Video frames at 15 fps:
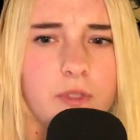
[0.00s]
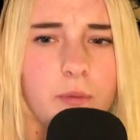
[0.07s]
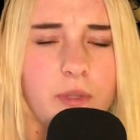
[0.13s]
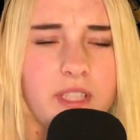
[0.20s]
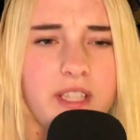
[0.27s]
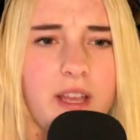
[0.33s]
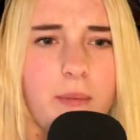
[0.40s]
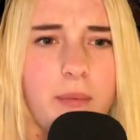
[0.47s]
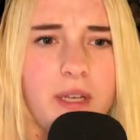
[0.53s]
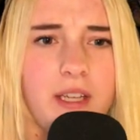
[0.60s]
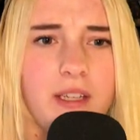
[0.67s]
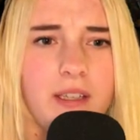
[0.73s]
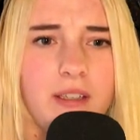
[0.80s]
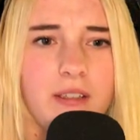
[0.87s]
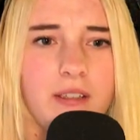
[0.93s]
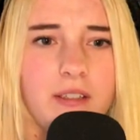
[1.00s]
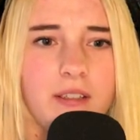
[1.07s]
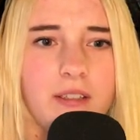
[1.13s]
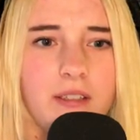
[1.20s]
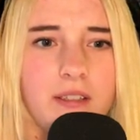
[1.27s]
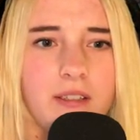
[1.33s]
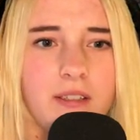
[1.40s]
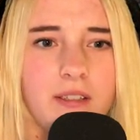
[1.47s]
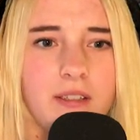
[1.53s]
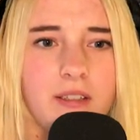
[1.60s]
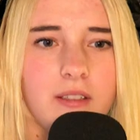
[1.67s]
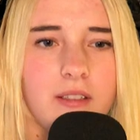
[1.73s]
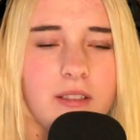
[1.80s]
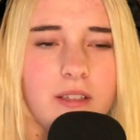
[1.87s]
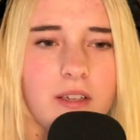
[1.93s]
What is happening?
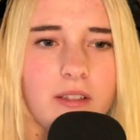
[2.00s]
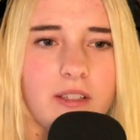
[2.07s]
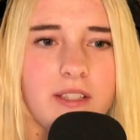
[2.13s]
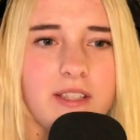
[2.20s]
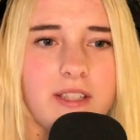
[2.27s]
Can't I